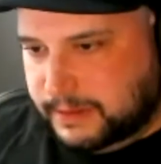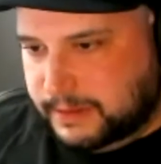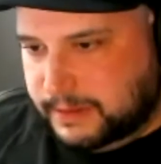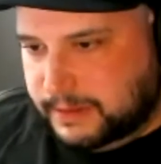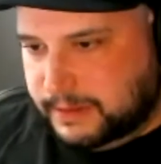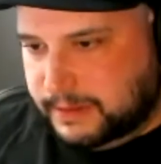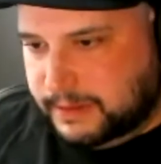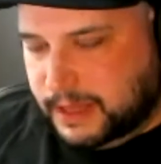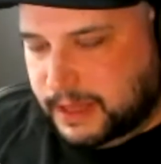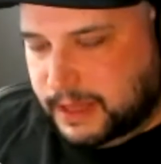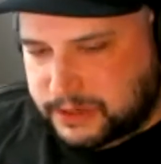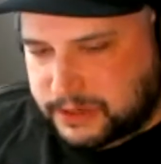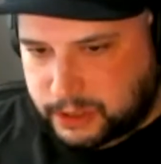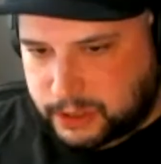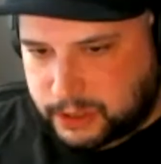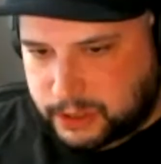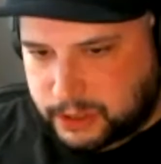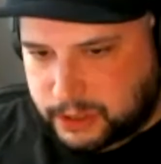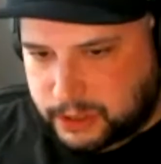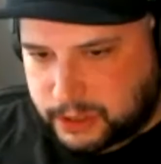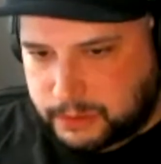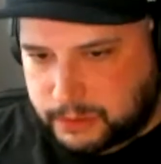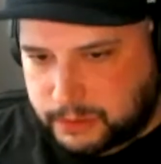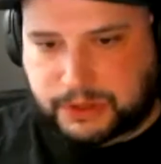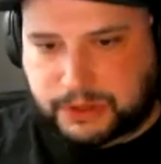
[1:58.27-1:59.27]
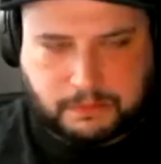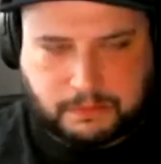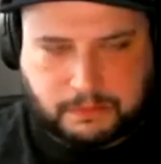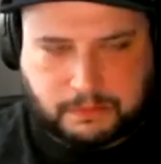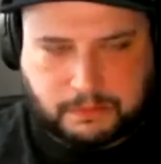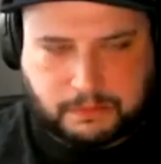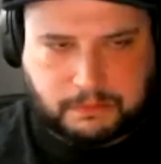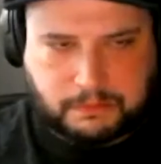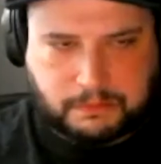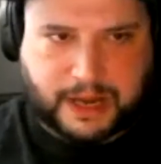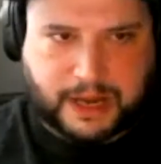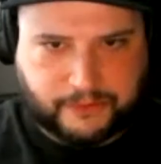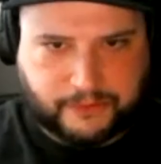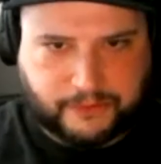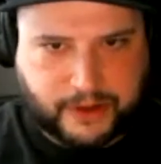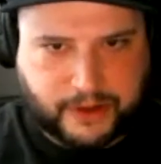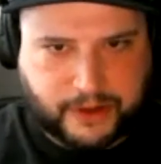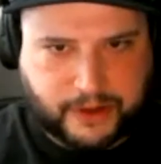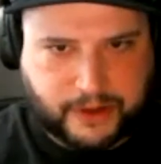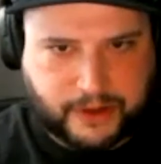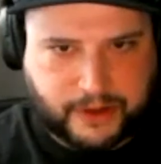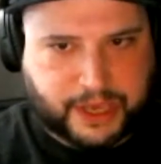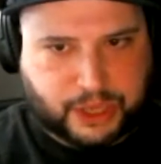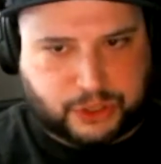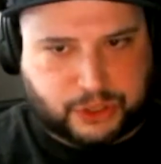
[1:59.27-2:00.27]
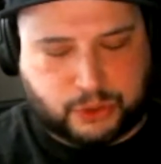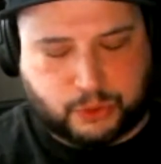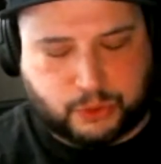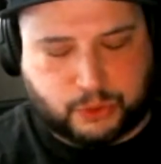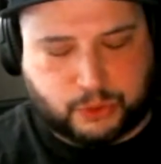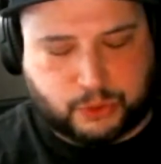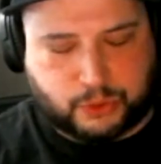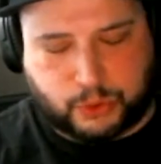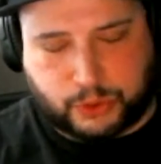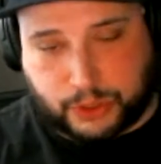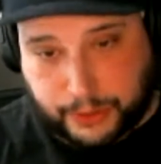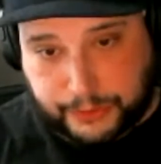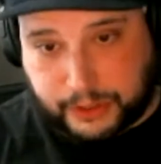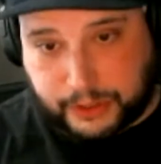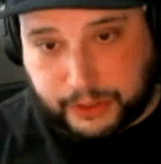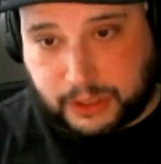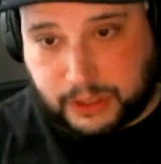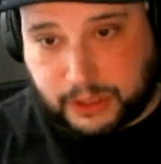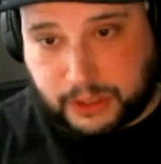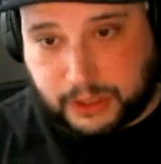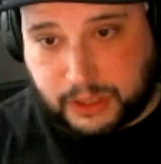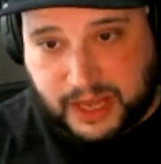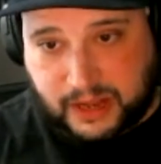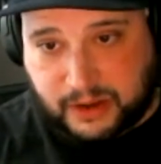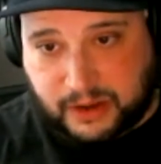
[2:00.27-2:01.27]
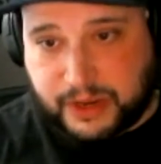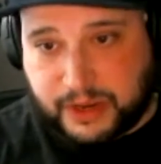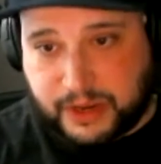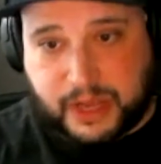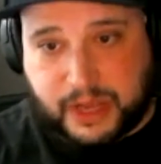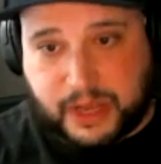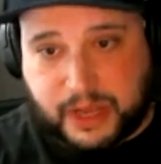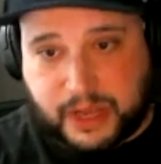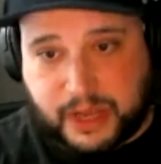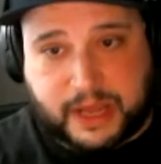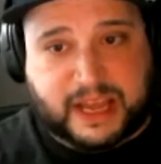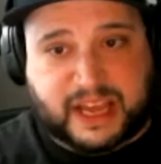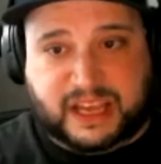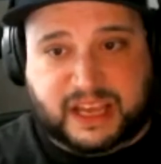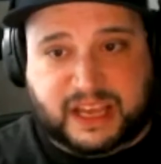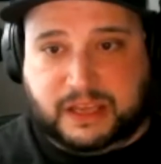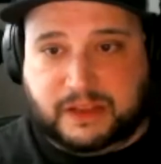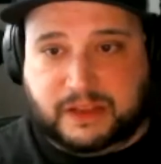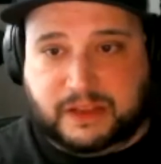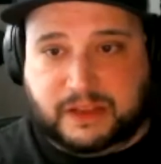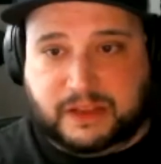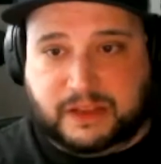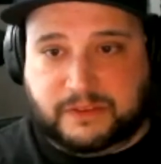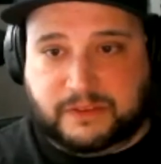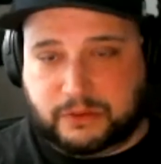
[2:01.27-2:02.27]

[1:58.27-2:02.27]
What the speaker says: but then modifying it to another cloud, gives you that strength.